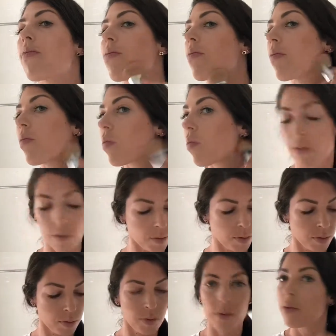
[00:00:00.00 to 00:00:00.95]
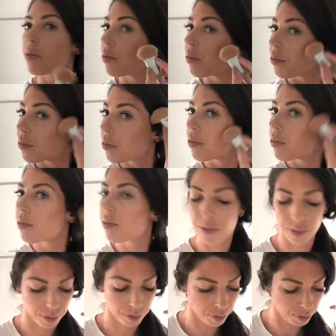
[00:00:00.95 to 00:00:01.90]
So it's kind of like creating a little
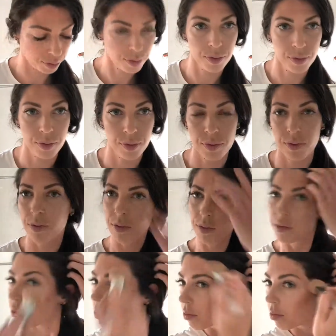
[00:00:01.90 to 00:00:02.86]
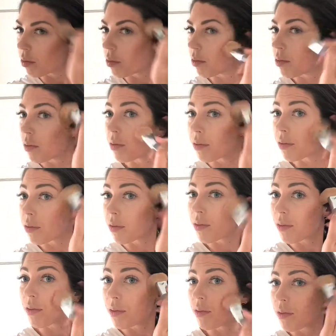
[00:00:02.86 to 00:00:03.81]
3 on the side of your face.
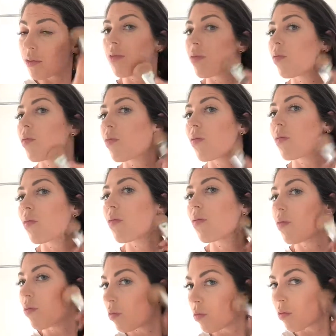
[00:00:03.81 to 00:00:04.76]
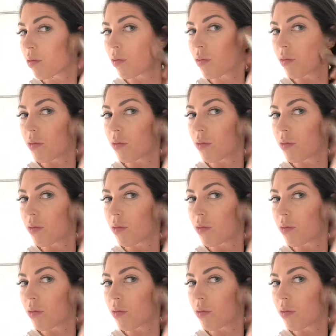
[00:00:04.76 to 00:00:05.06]
You can see right there.